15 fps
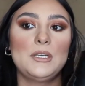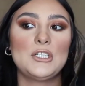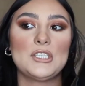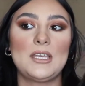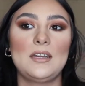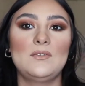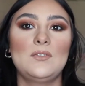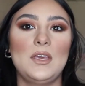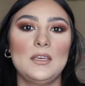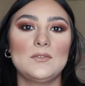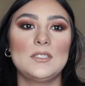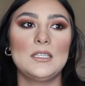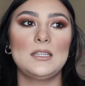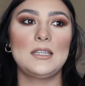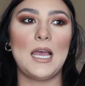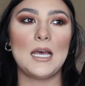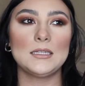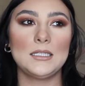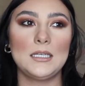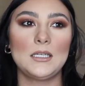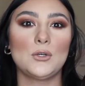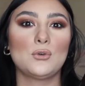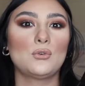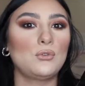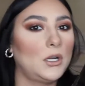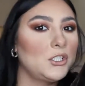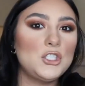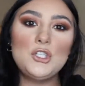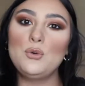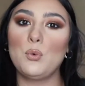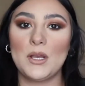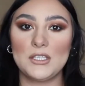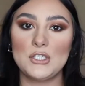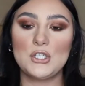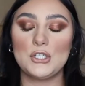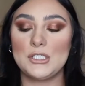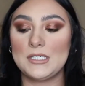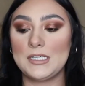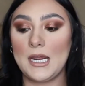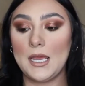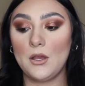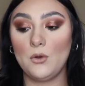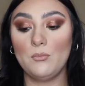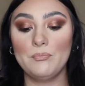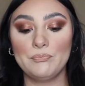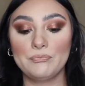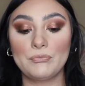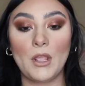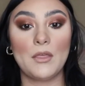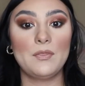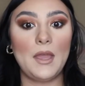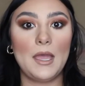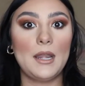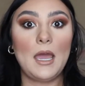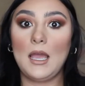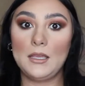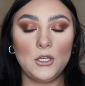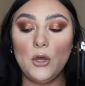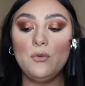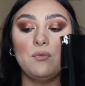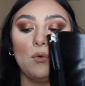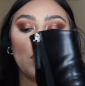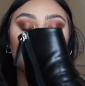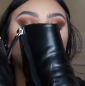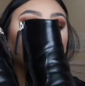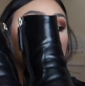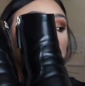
It just kind of gives it that like grungy Western style that I go for.